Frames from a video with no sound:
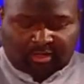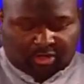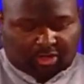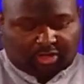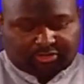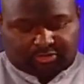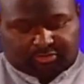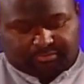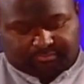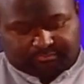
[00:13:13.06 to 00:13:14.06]

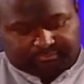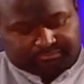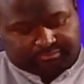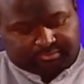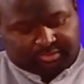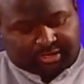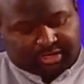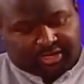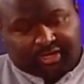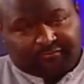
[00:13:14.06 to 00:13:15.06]
Also,
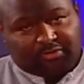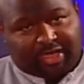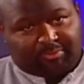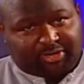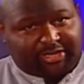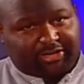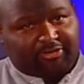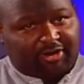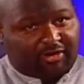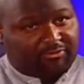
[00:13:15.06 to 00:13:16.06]
if you happen to get
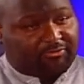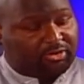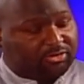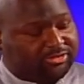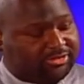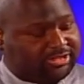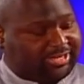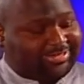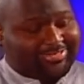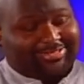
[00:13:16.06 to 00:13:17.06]
her out first, she
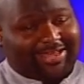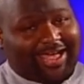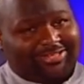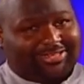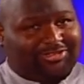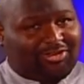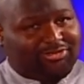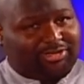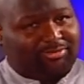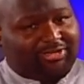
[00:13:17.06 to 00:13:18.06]
has an attack that's called
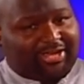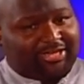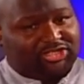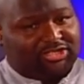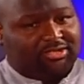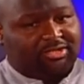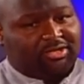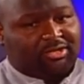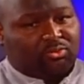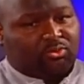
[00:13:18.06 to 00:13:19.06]
Double Edge,
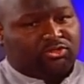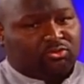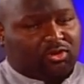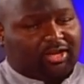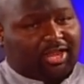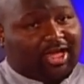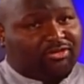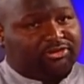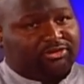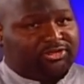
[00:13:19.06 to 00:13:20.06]
which
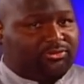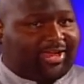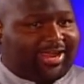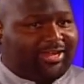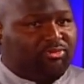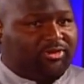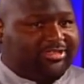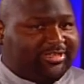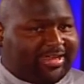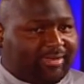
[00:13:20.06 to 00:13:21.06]
allows her to do 80 points
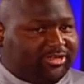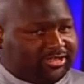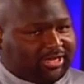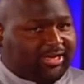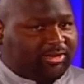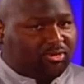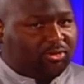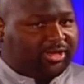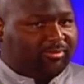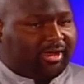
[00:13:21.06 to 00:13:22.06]
of damage to any
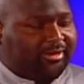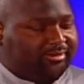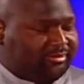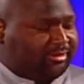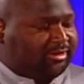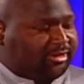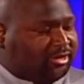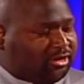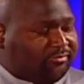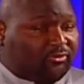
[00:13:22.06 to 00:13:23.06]
Pokemon.
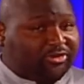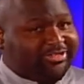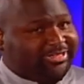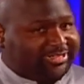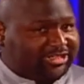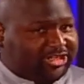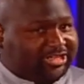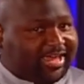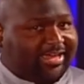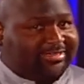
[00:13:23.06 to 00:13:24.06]
Unfortunately, she
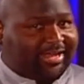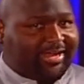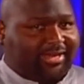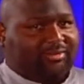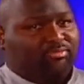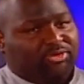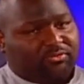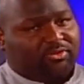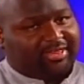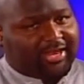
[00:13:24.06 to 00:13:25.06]
takes 80, but
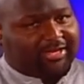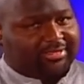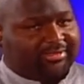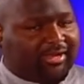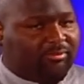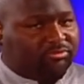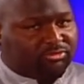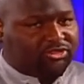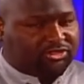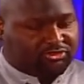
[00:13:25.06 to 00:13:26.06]
with Alakazam,
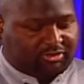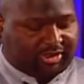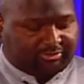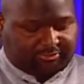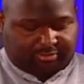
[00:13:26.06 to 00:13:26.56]
you just transfer